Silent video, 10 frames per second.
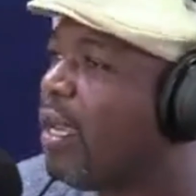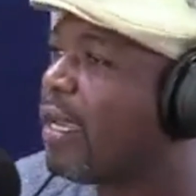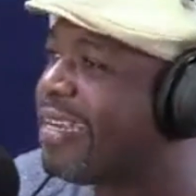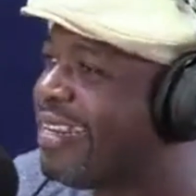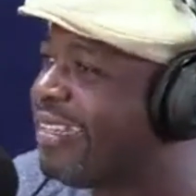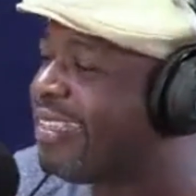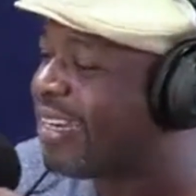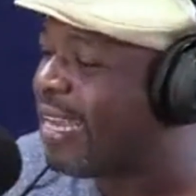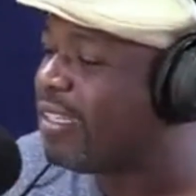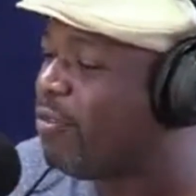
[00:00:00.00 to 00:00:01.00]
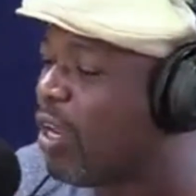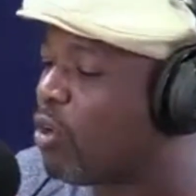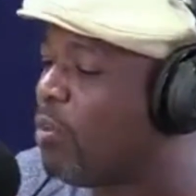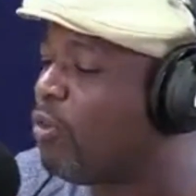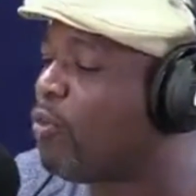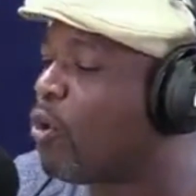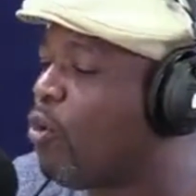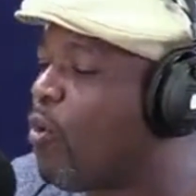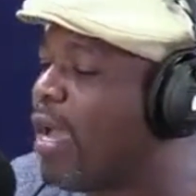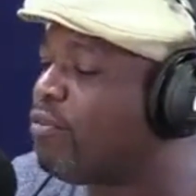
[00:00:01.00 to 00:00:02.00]
Create the right environment for your
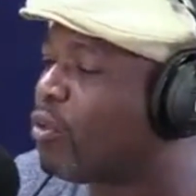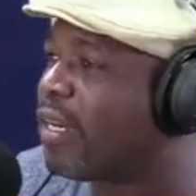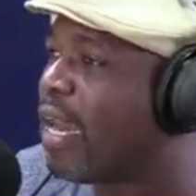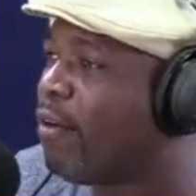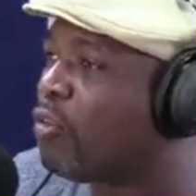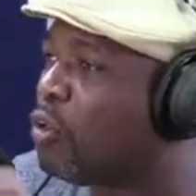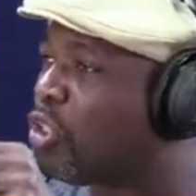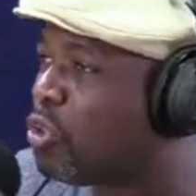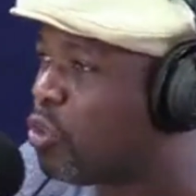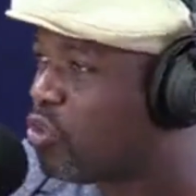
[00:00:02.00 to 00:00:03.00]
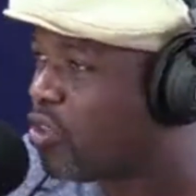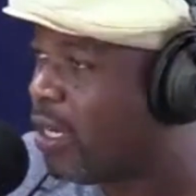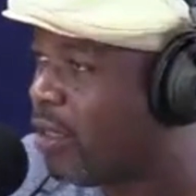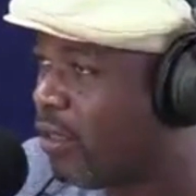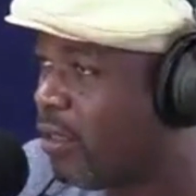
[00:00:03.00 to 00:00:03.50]
wife to love your children.